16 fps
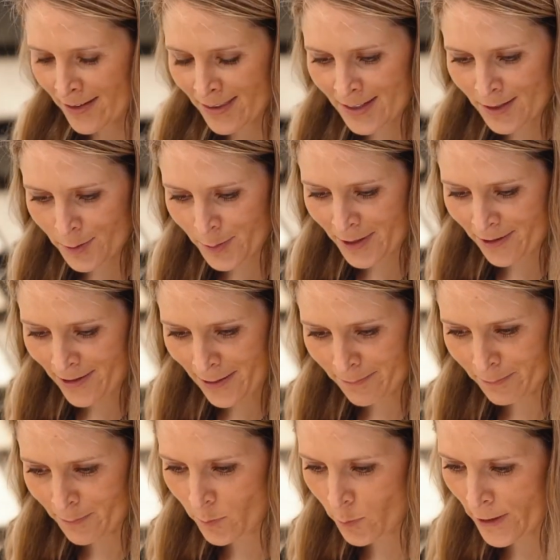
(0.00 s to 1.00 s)
think
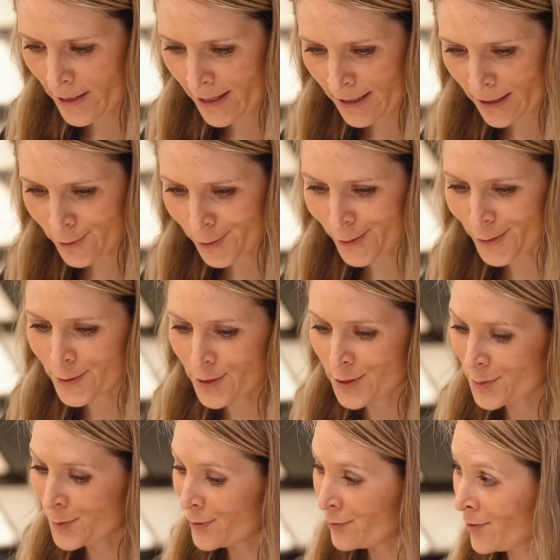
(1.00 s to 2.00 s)
we're getting close
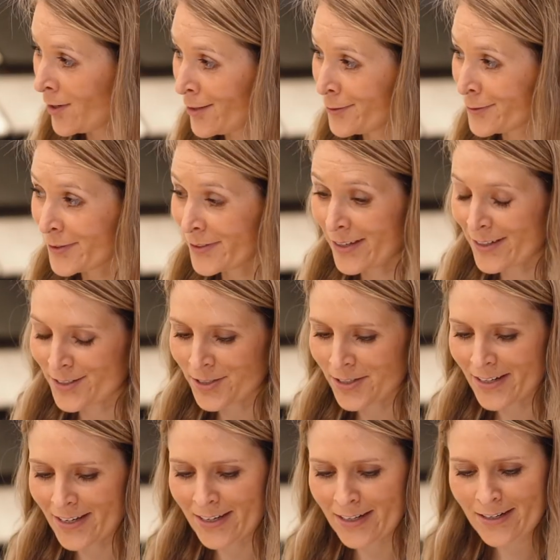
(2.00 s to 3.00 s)
to a final
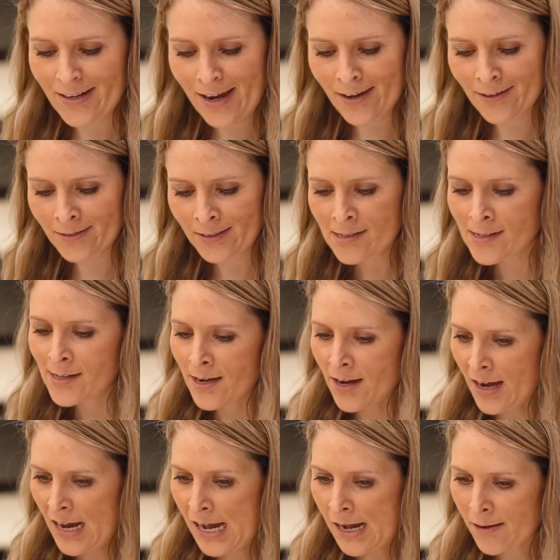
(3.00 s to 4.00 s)
selection here now.
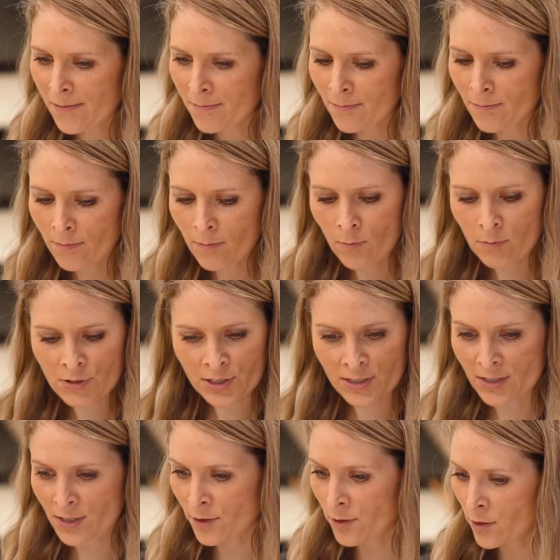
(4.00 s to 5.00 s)

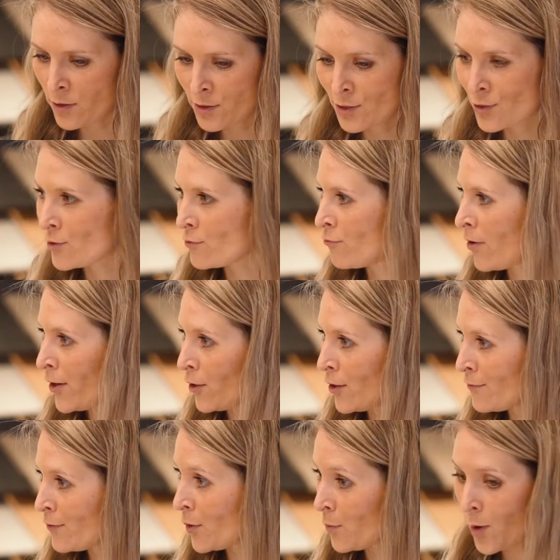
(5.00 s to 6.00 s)
Just to run
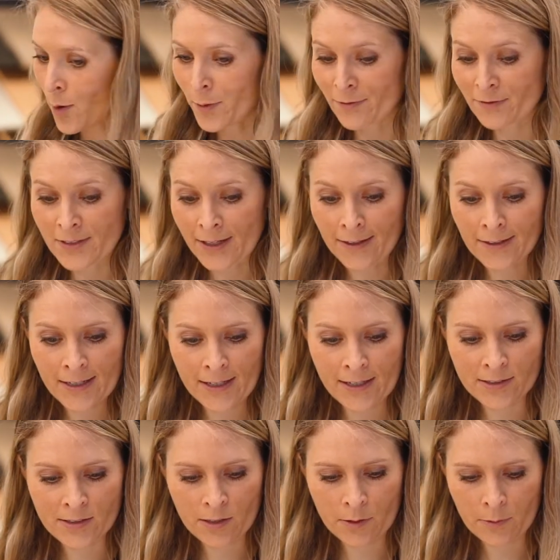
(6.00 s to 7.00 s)
over what we've done
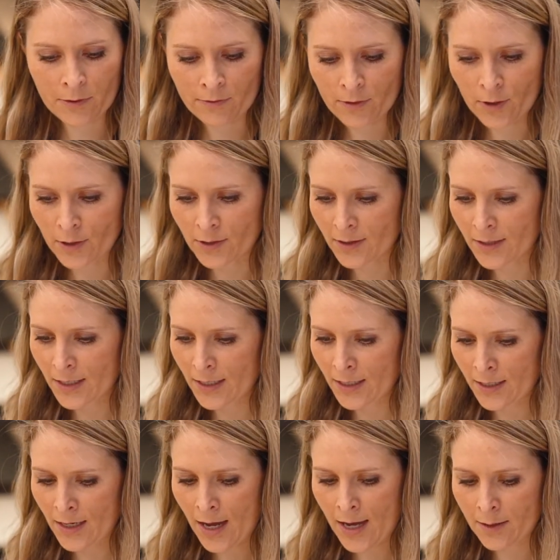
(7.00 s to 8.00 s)
here. So we've got
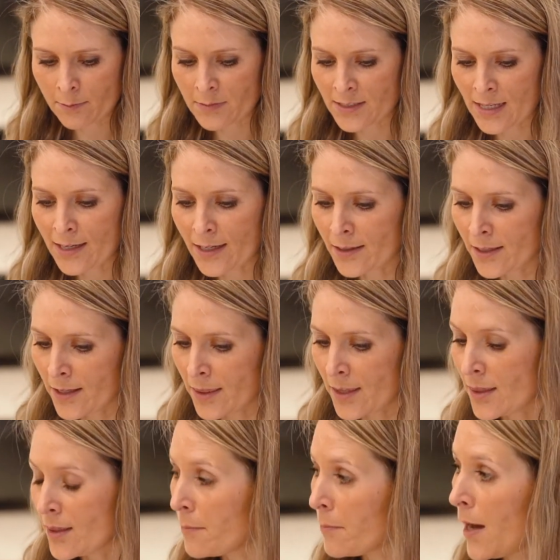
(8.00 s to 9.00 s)
the Xenolith
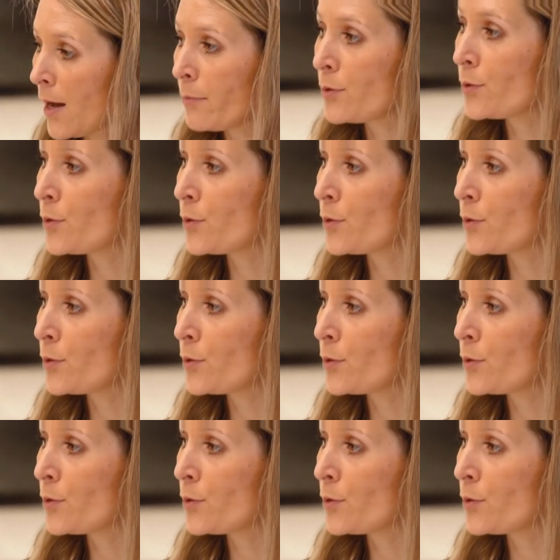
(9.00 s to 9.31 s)
in the marble